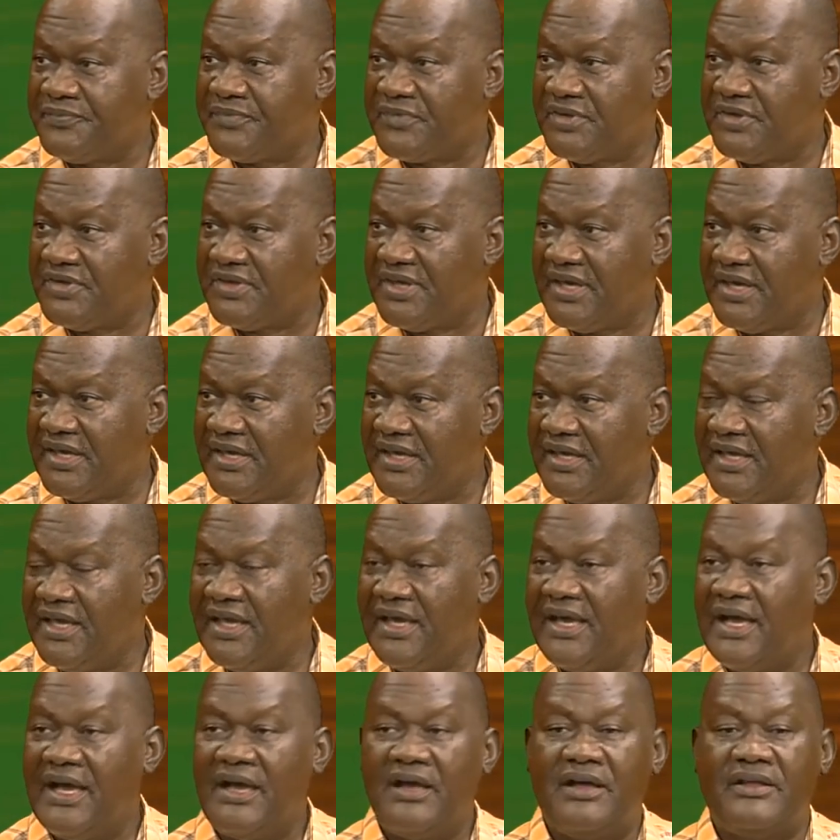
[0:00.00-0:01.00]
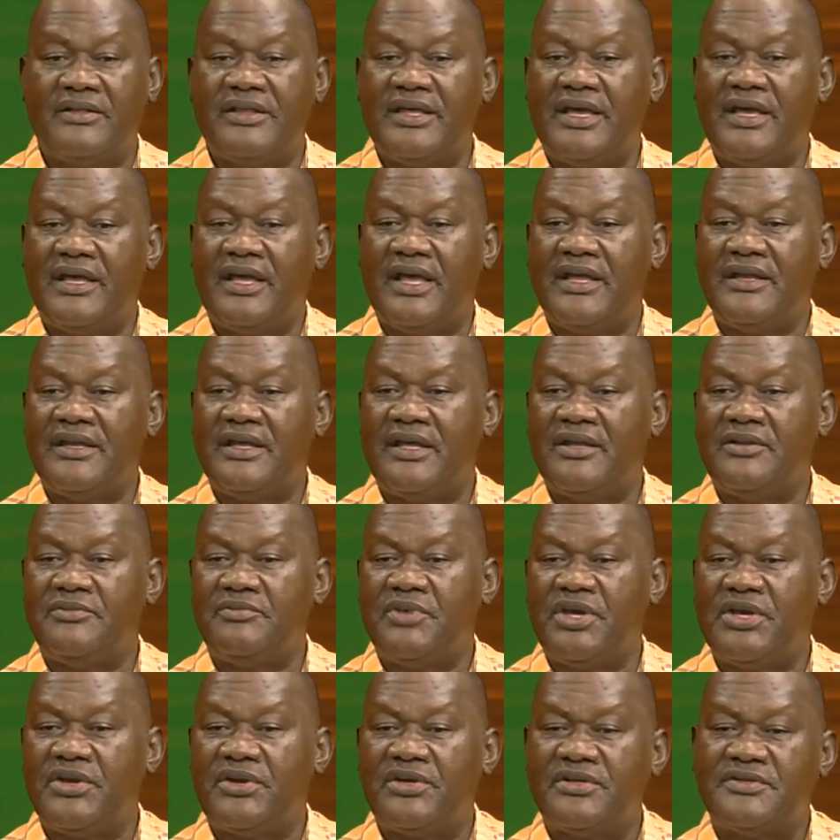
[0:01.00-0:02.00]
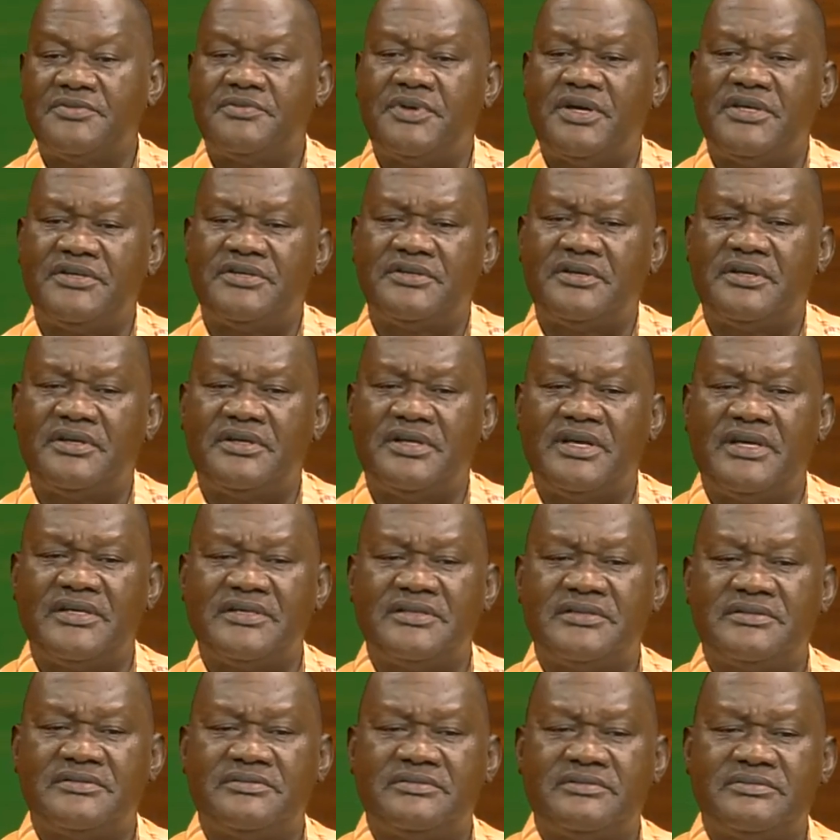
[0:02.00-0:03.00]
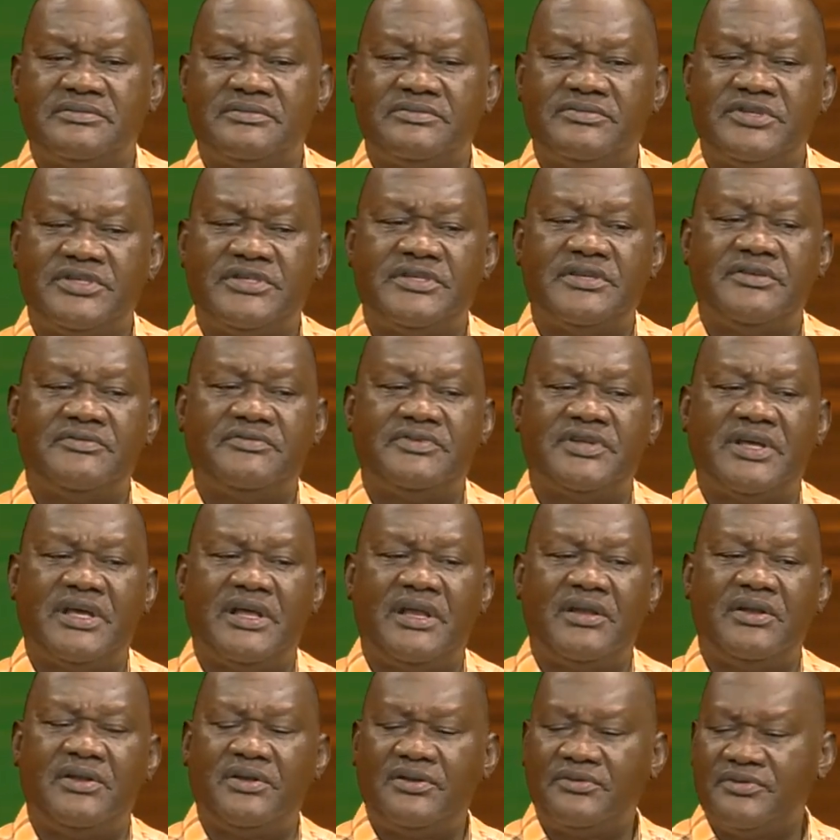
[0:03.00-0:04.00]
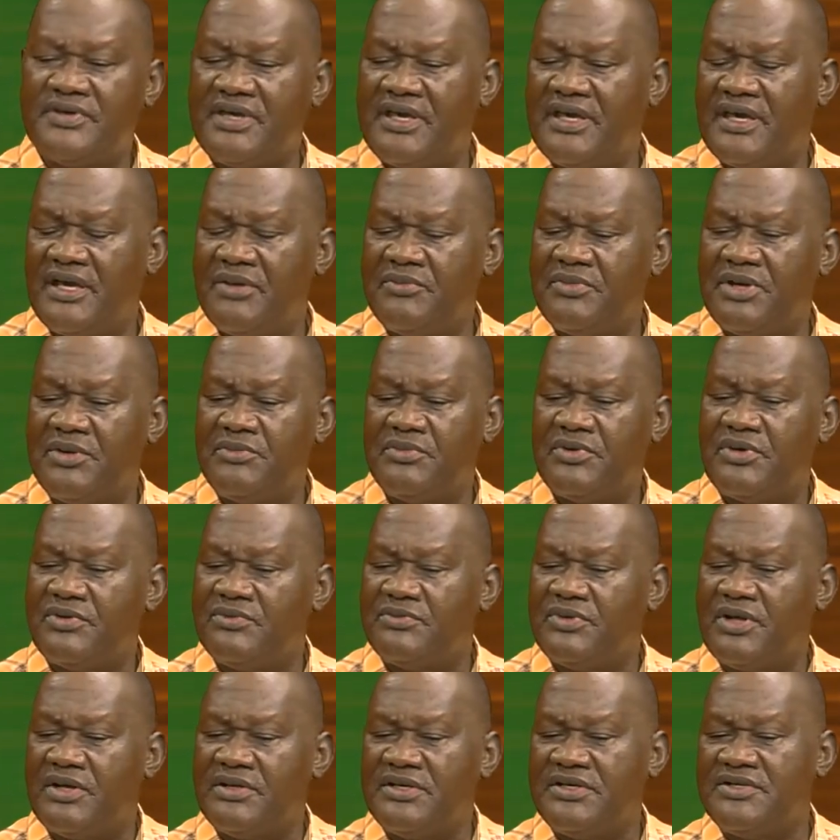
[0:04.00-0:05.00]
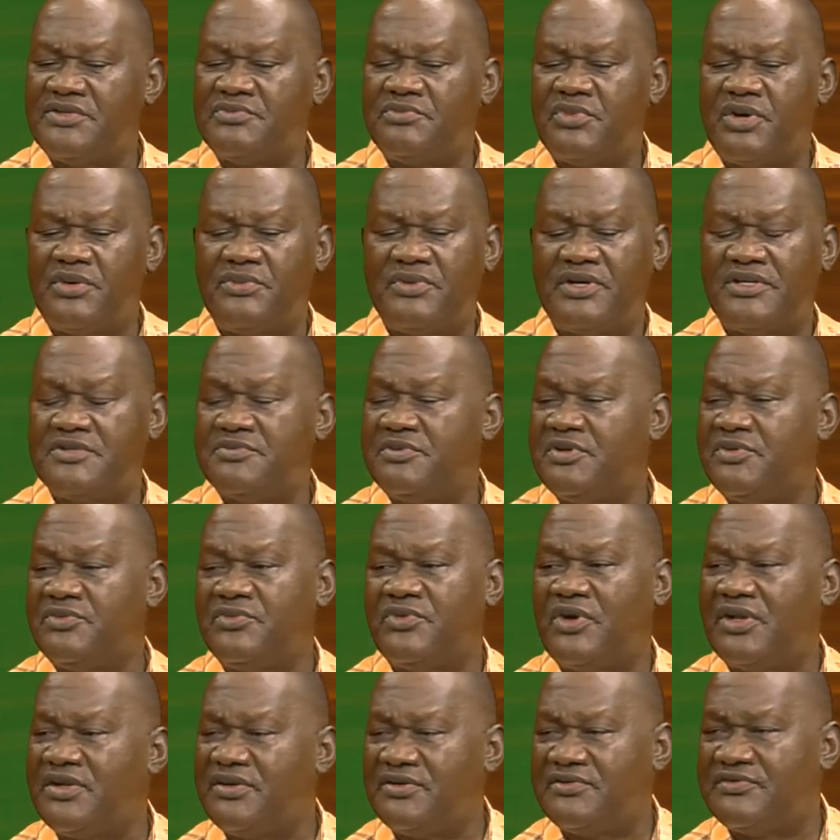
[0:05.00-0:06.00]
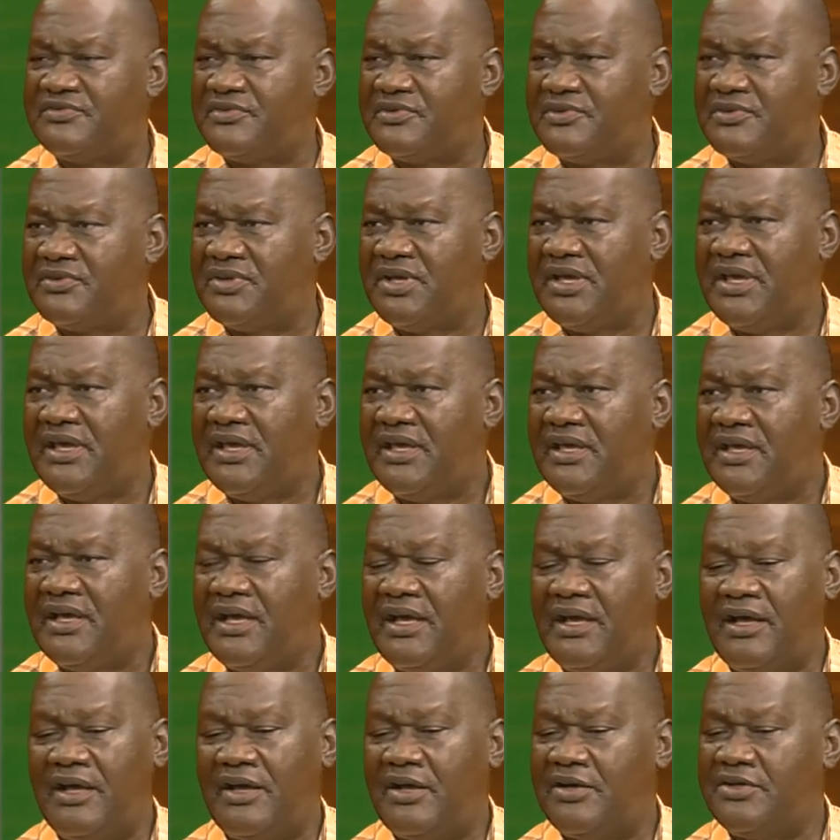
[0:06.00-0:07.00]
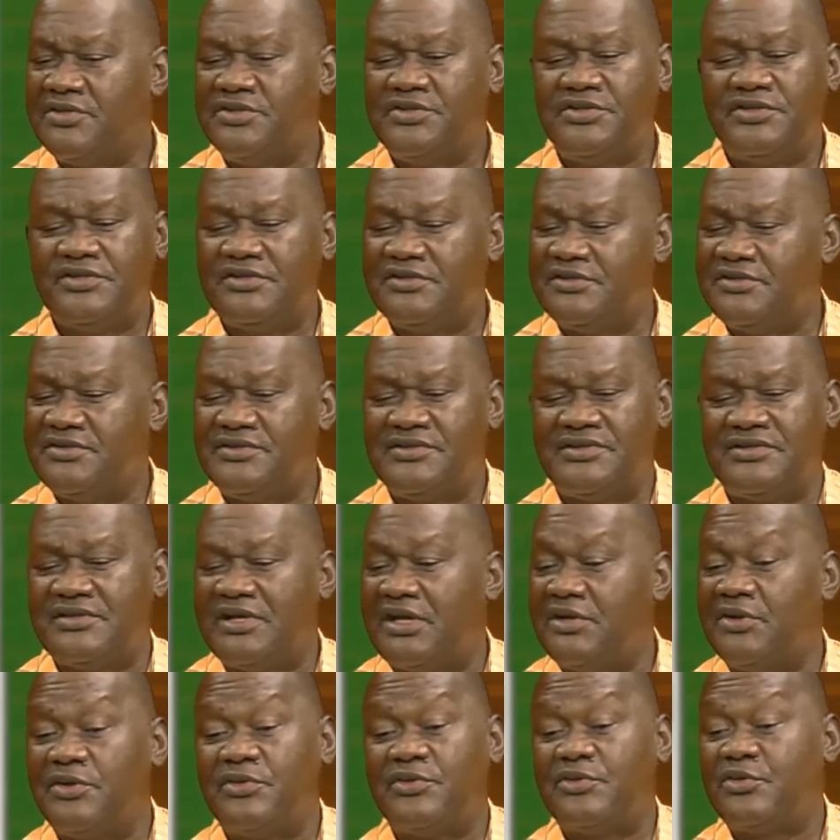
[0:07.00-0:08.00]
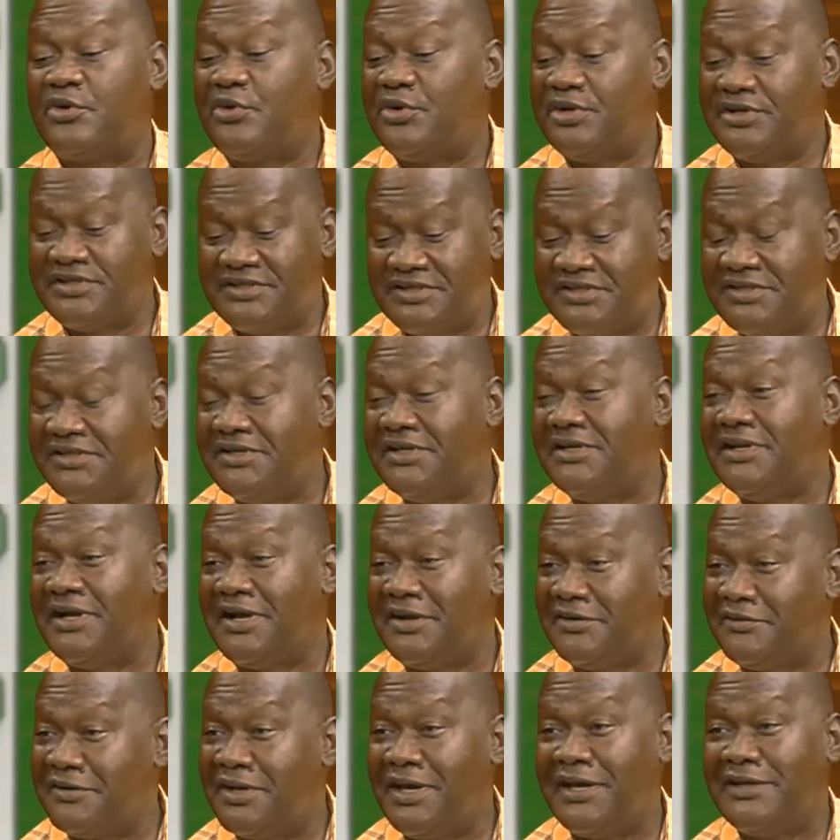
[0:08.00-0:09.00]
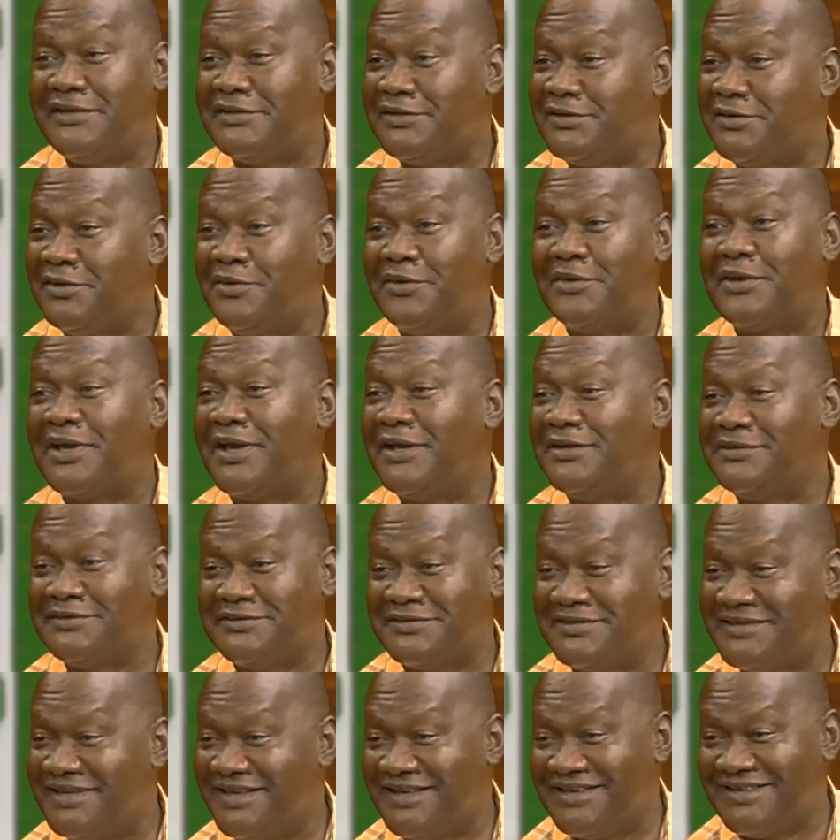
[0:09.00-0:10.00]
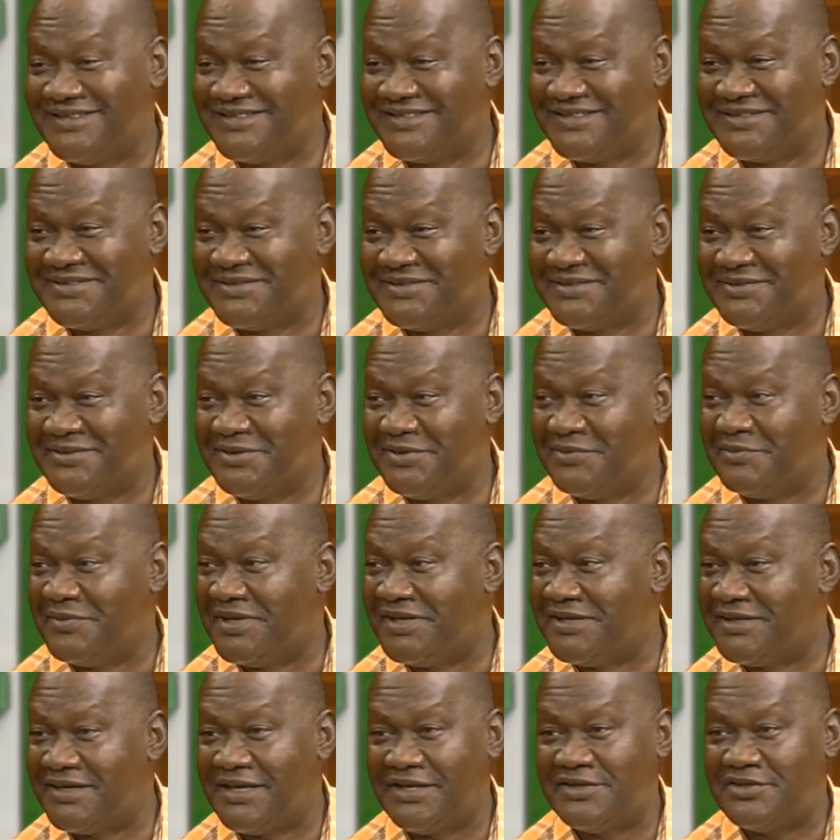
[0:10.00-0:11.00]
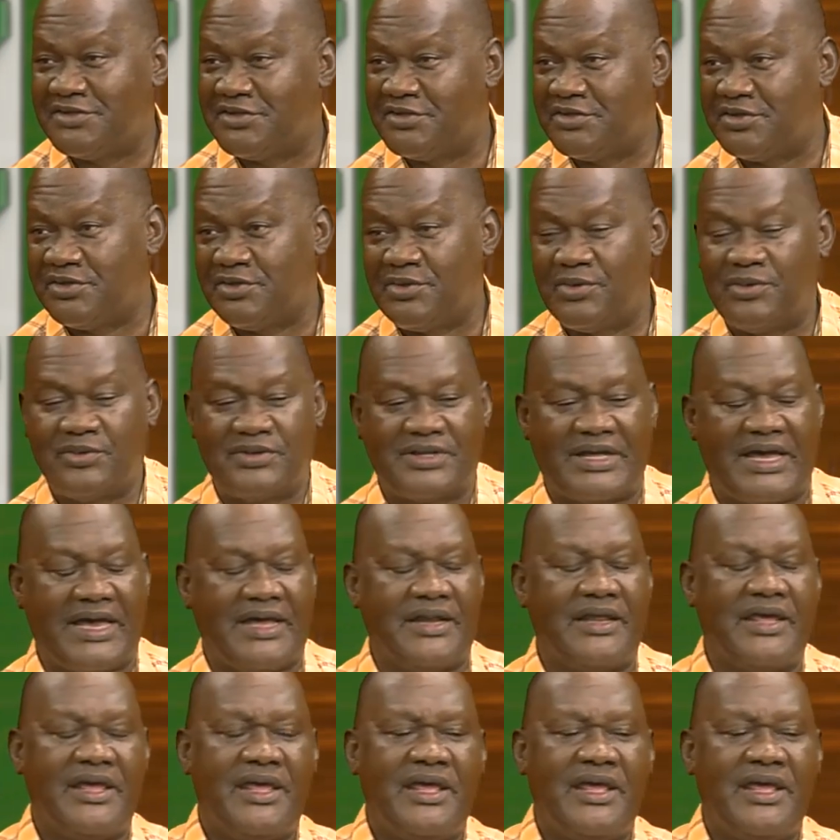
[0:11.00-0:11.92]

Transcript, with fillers: Okay? Uh, that, and then because my son has received a lot of care, my mom, his mom has been wonderful. Uh, she's an authority in her right in all kinds of things, you know, medication and all that.